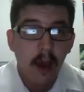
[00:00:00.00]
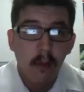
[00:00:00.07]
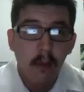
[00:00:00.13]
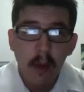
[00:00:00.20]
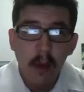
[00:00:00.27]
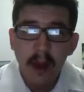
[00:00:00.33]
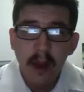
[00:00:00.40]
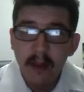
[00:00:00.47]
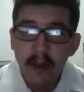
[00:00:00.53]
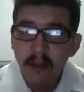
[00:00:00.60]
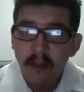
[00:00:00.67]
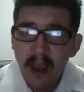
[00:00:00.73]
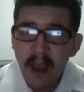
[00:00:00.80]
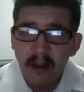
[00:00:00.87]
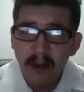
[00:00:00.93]
What
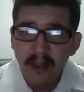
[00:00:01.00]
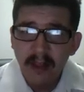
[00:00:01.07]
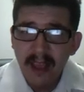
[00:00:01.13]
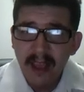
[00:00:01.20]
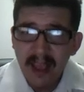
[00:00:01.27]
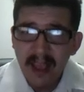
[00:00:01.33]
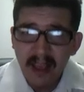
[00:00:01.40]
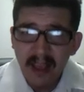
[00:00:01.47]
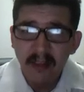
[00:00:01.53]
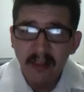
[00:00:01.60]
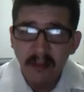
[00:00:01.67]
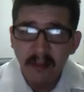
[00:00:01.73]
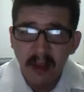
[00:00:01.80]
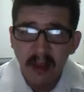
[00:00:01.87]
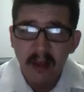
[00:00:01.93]
exactly
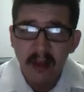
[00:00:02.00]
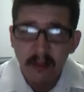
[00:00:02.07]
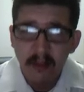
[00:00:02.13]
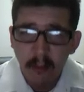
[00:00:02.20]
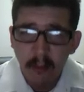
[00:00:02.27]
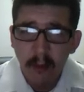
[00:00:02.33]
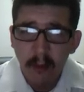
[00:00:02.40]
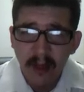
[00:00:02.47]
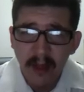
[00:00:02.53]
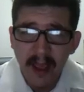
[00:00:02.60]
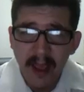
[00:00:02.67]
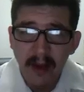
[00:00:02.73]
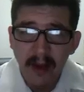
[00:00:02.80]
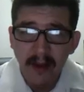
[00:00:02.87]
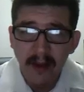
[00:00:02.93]
is
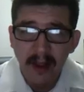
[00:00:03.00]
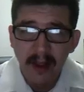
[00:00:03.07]
Swordland?